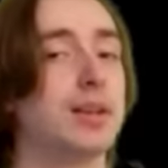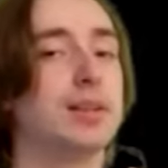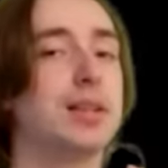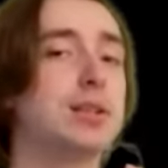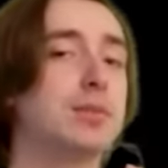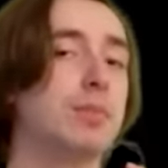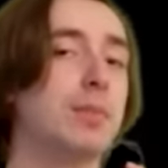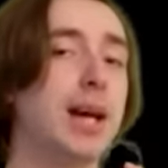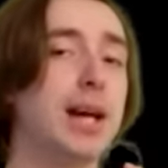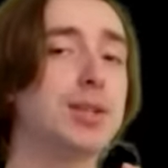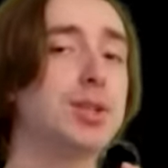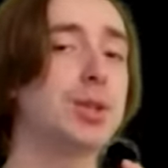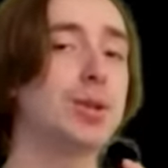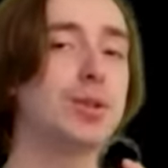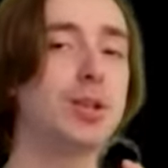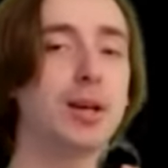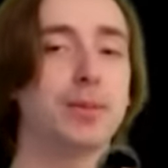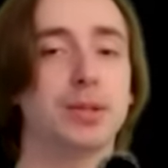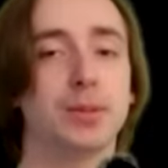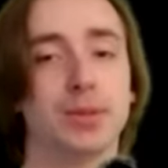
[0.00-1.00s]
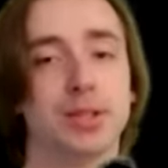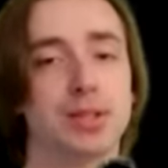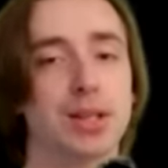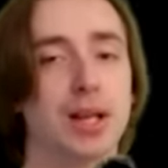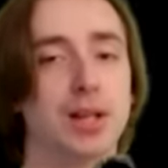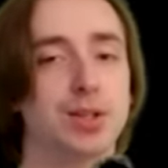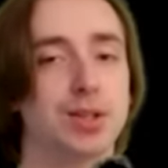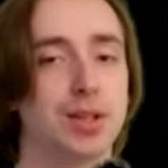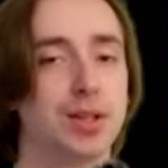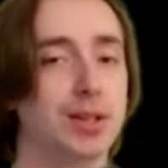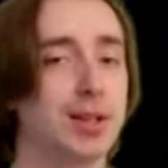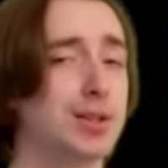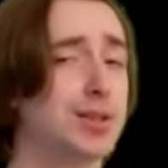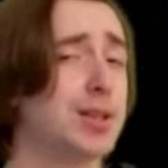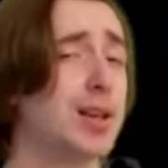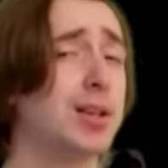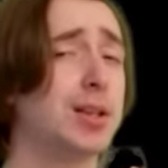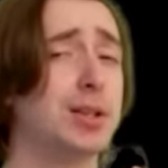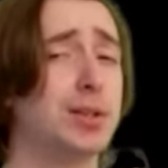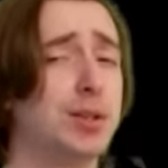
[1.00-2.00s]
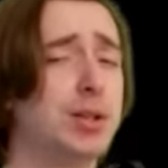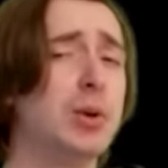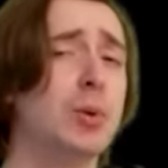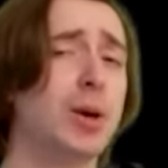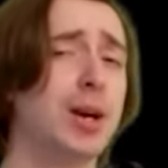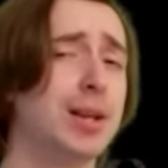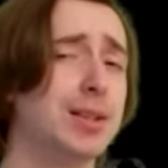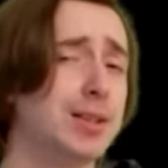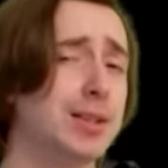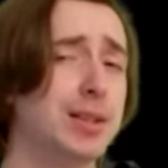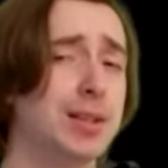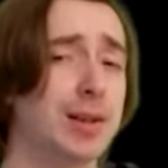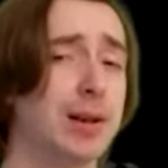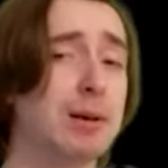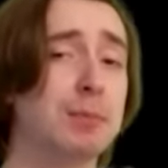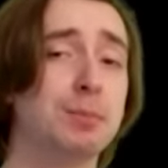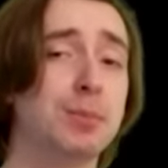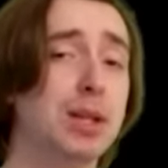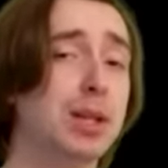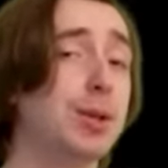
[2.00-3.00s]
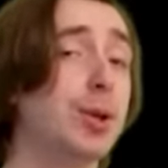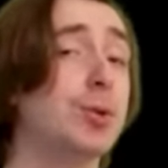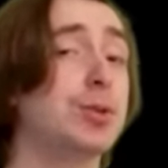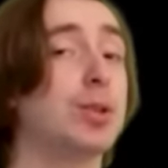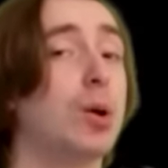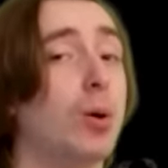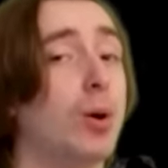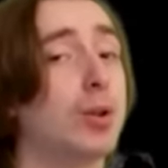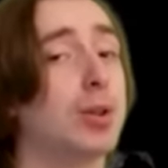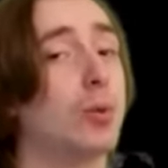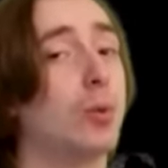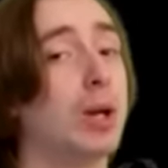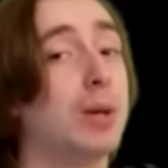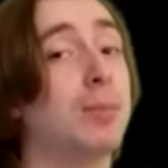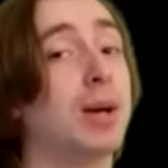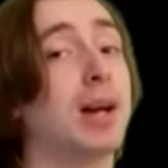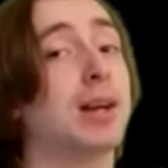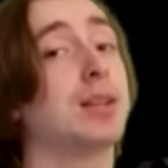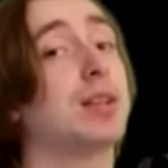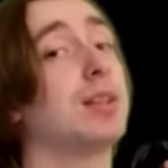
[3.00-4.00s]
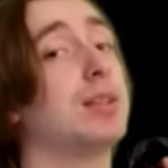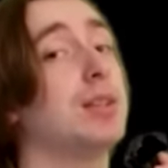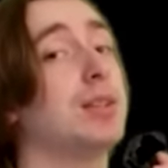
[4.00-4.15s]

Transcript: This magical optimization is not a new idea. It goes all the way back to the